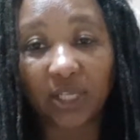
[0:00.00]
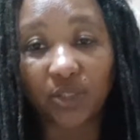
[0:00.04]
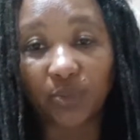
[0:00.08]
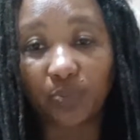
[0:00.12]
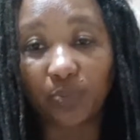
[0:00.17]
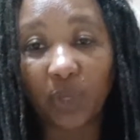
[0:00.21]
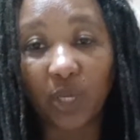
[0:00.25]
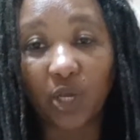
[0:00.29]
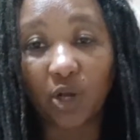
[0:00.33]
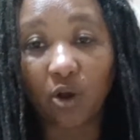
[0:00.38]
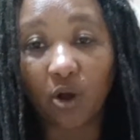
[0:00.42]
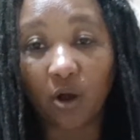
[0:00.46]

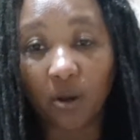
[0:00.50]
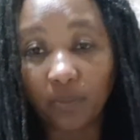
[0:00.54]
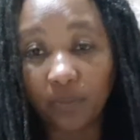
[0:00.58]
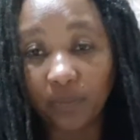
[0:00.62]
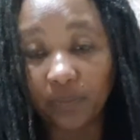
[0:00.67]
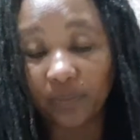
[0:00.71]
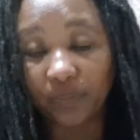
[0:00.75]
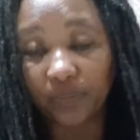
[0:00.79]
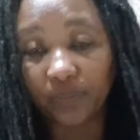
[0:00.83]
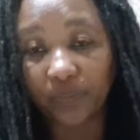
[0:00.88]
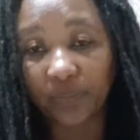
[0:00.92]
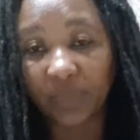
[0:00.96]

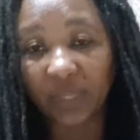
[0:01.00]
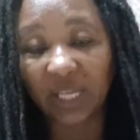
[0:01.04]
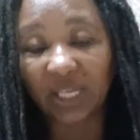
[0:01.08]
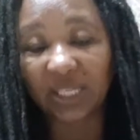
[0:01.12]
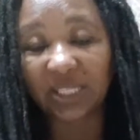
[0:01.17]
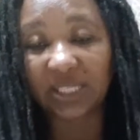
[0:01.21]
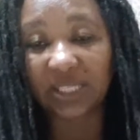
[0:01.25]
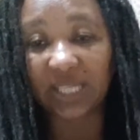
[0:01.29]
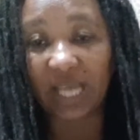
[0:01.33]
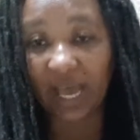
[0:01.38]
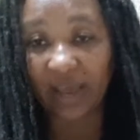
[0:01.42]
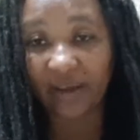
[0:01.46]
become
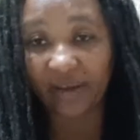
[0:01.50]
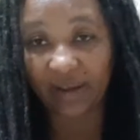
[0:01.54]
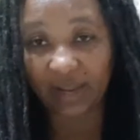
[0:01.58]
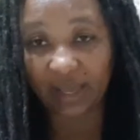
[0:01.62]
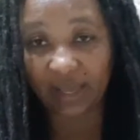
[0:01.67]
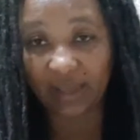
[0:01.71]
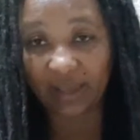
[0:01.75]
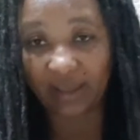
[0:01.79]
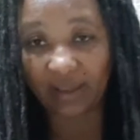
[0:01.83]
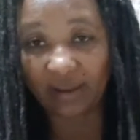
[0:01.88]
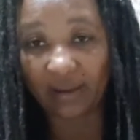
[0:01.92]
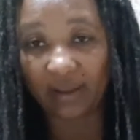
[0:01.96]

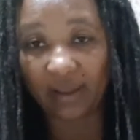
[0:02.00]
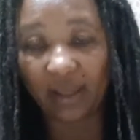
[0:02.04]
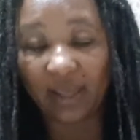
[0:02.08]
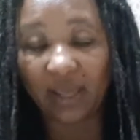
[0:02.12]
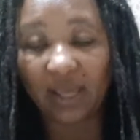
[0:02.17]
cyanide